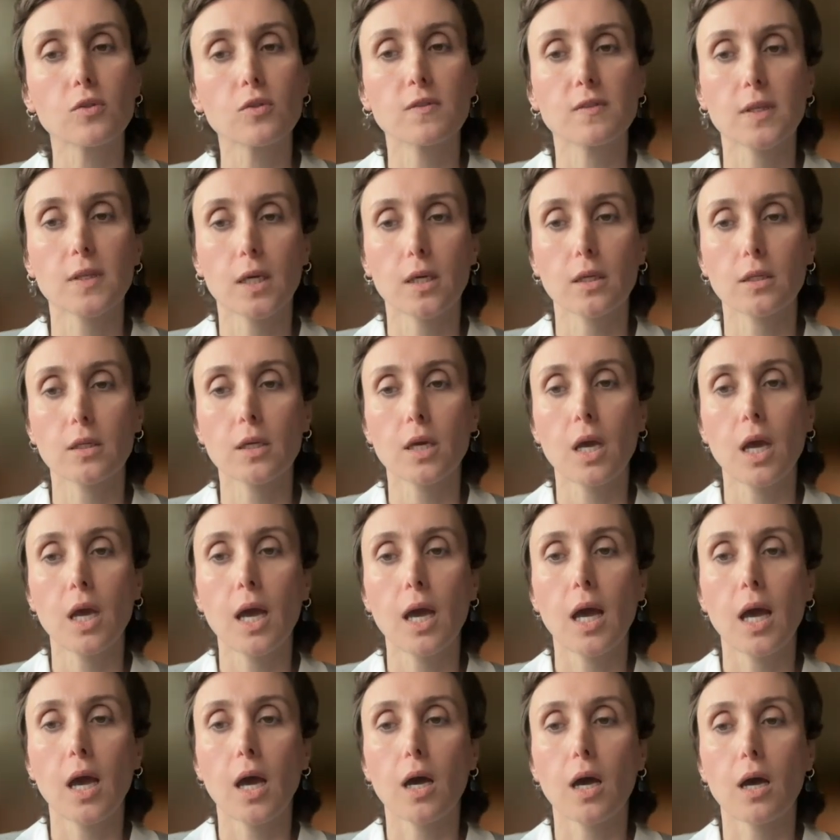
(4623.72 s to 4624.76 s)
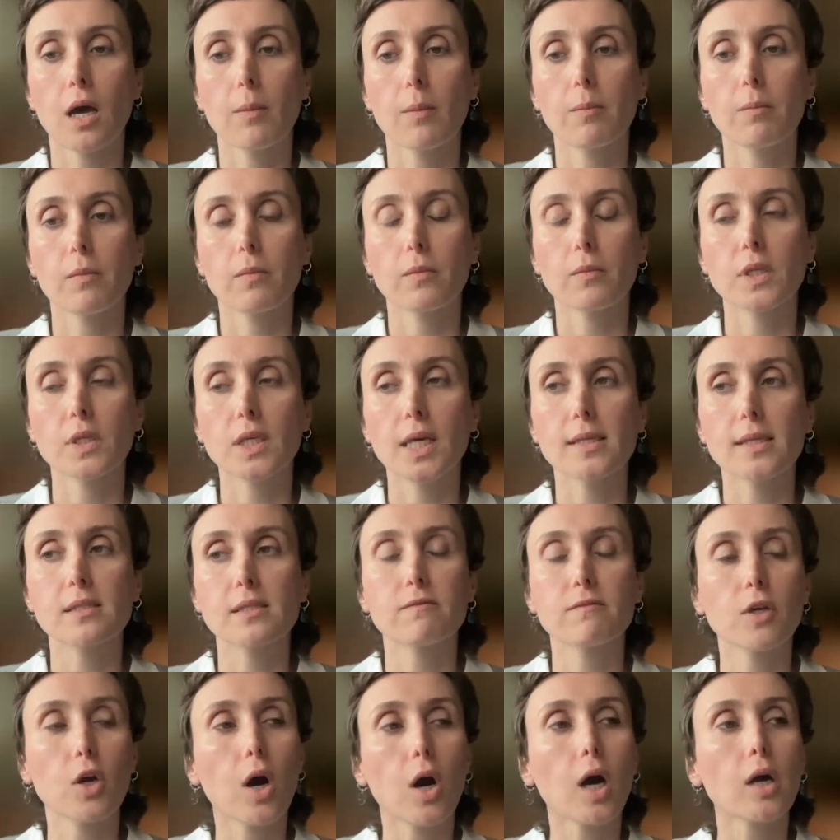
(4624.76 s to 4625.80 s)
think yes,
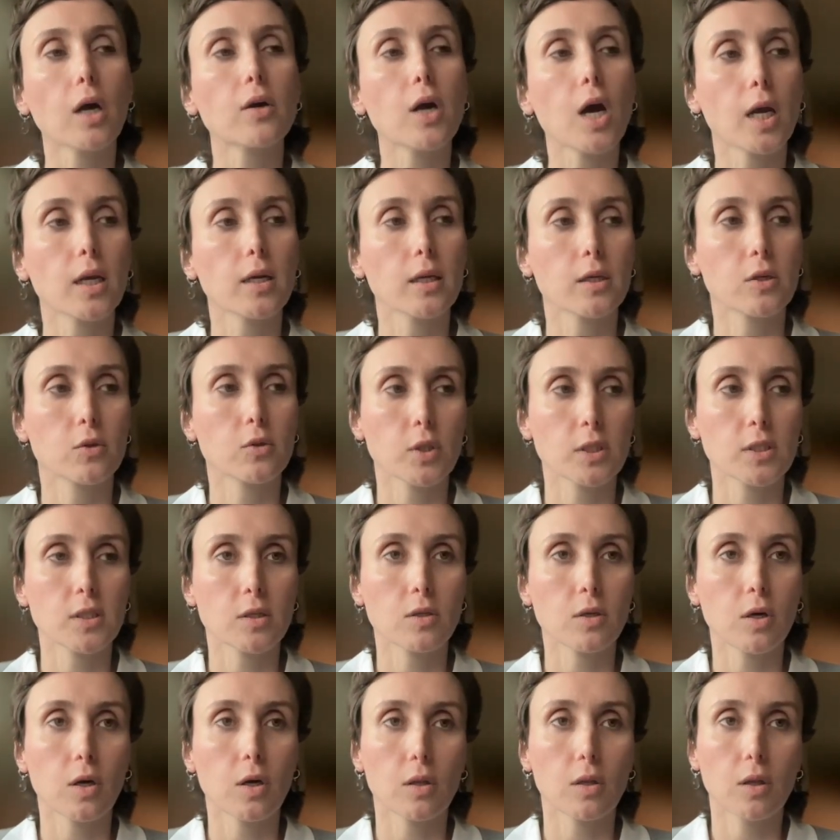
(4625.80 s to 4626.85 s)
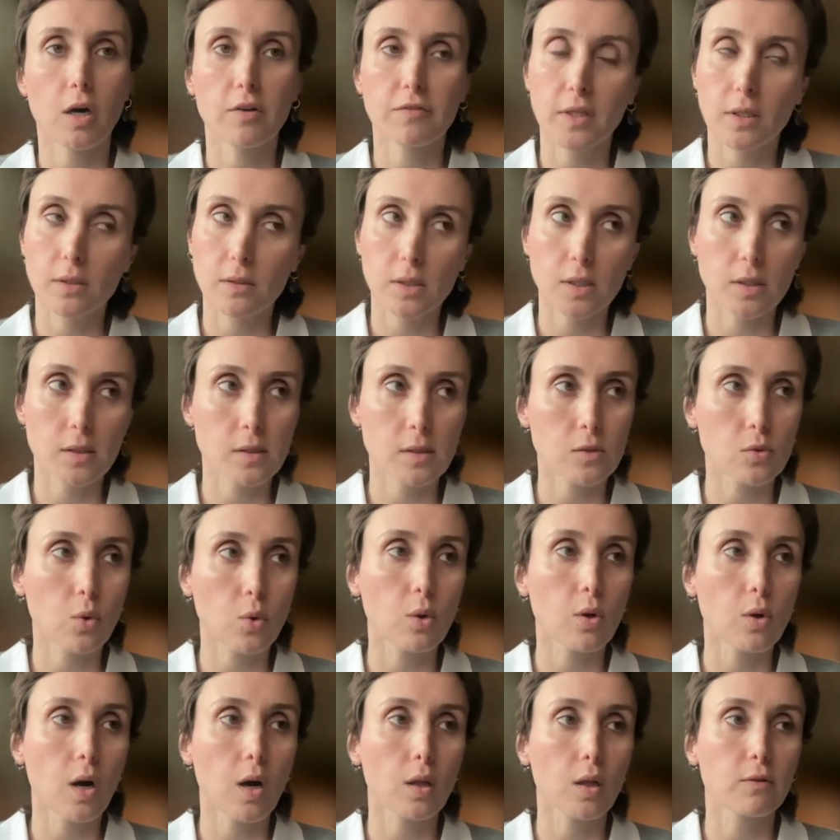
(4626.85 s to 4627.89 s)
we are highly critical of these
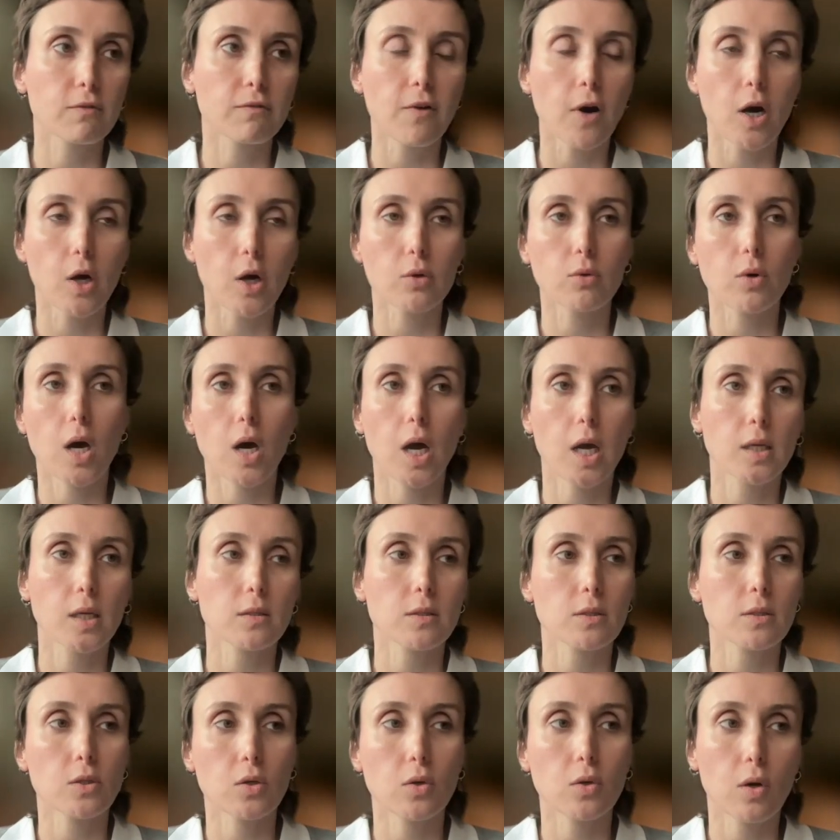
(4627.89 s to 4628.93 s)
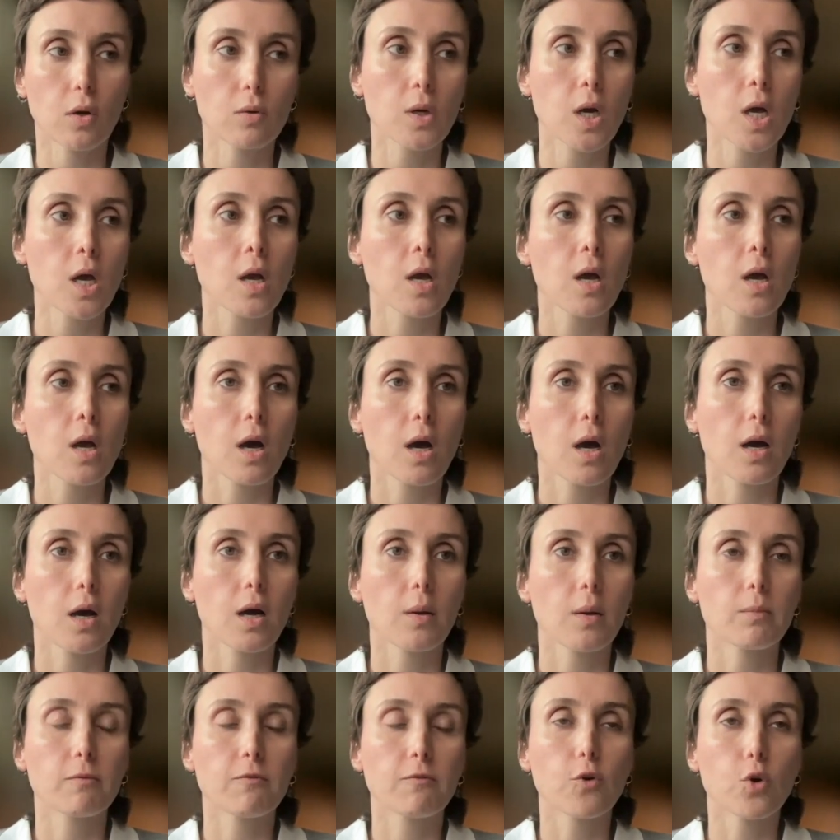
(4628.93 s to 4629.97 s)
so-called far-right,
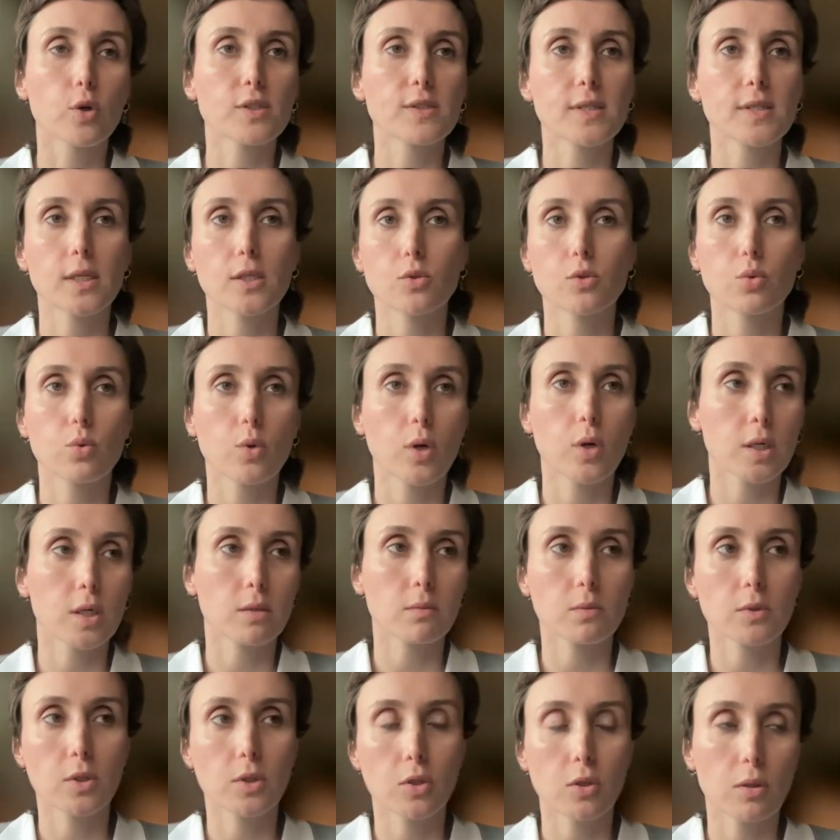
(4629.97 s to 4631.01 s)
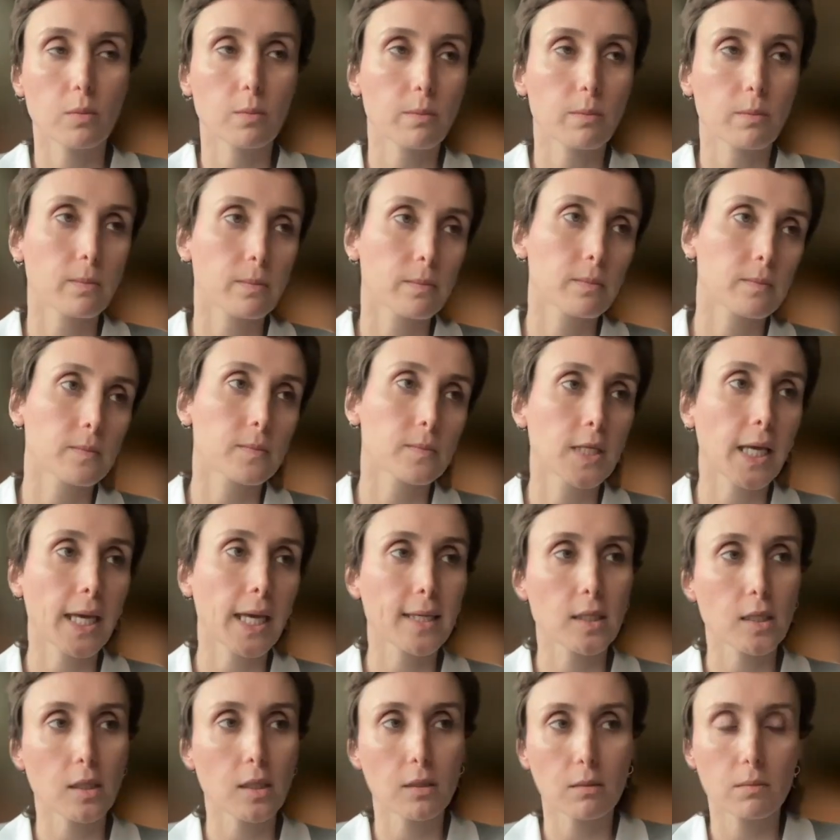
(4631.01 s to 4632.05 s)
forces who are,
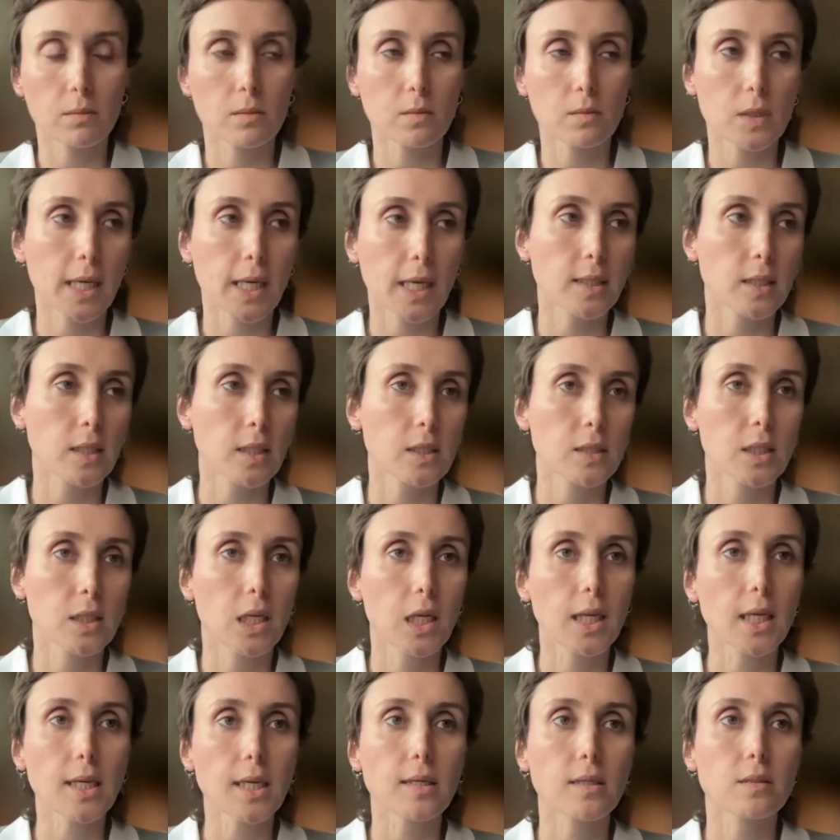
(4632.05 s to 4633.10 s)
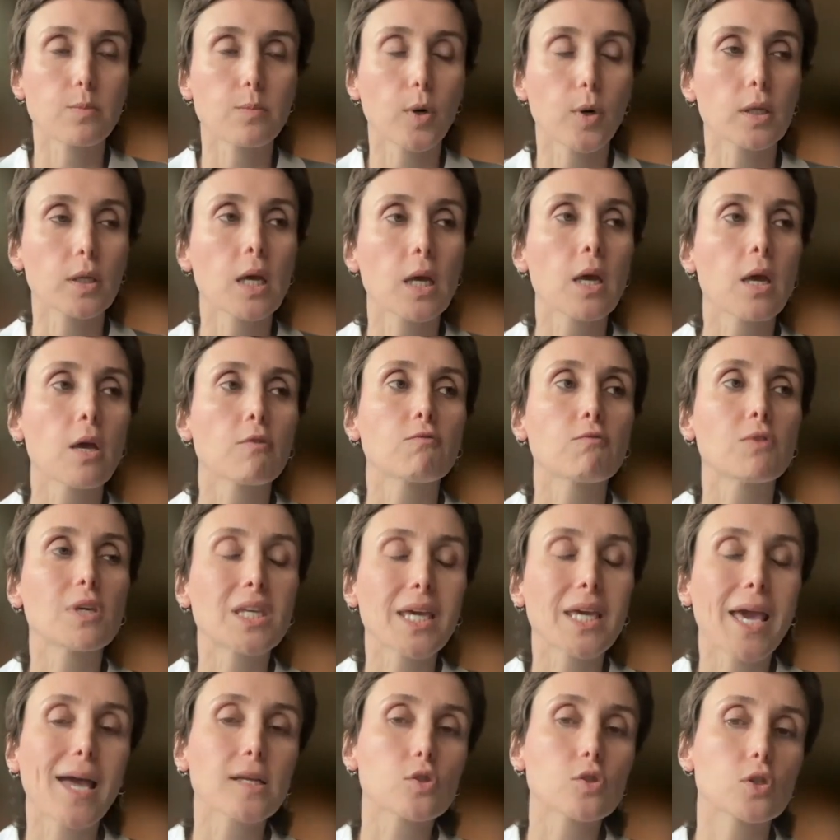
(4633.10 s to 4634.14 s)
taking the lead. But we
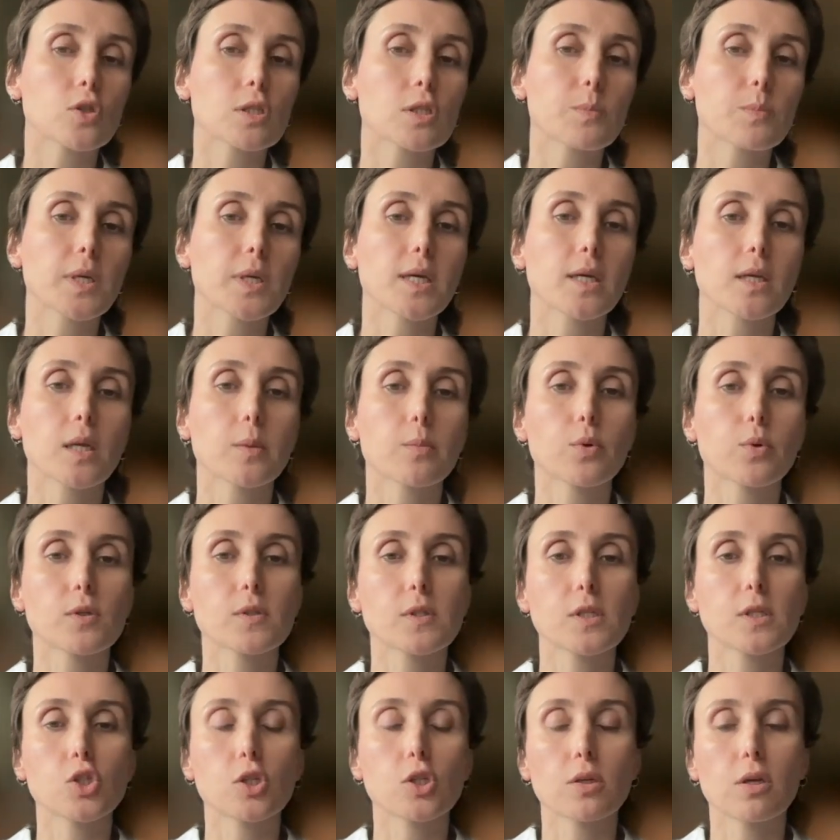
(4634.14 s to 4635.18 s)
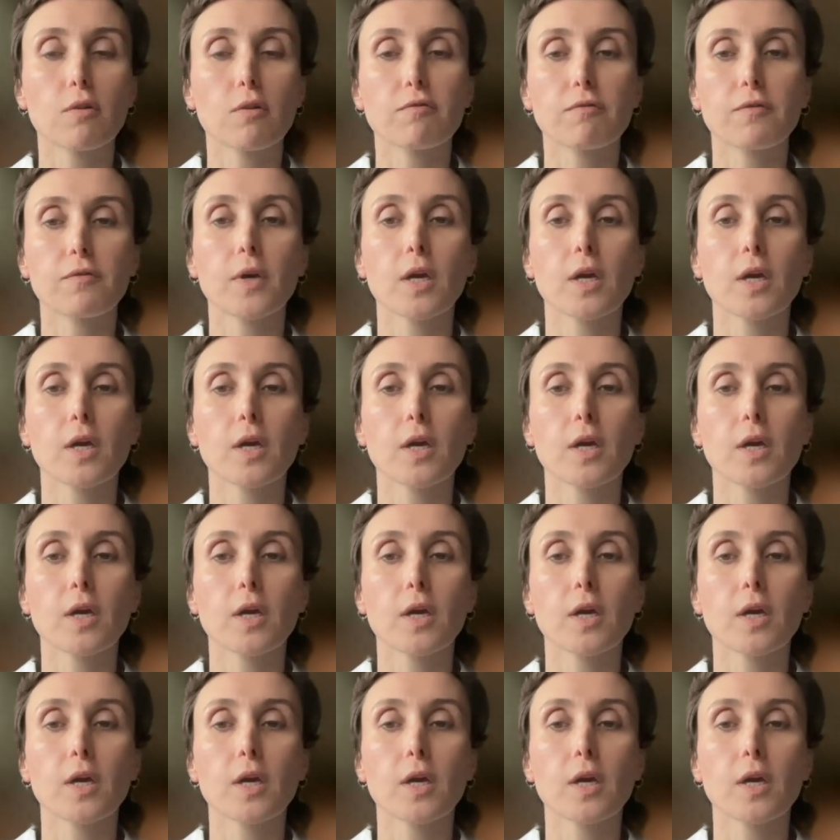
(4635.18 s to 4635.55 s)
can't just be in a position of